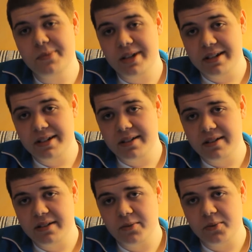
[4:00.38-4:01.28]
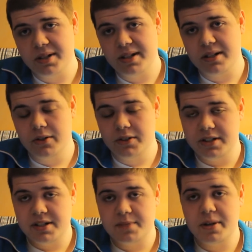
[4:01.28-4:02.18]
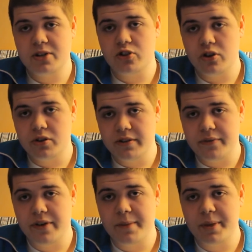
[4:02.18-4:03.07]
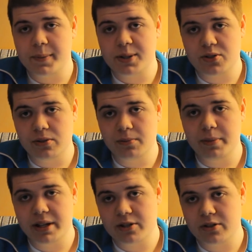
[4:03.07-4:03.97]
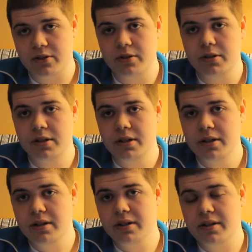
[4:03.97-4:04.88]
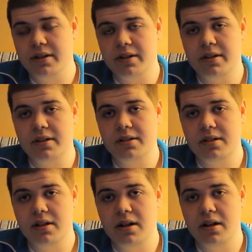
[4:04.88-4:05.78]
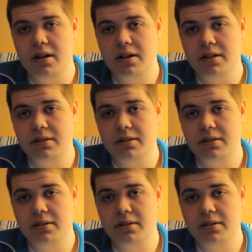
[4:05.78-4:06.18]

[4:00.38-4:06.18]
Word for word: in with it on this picture, the five megapixel picture, and uh,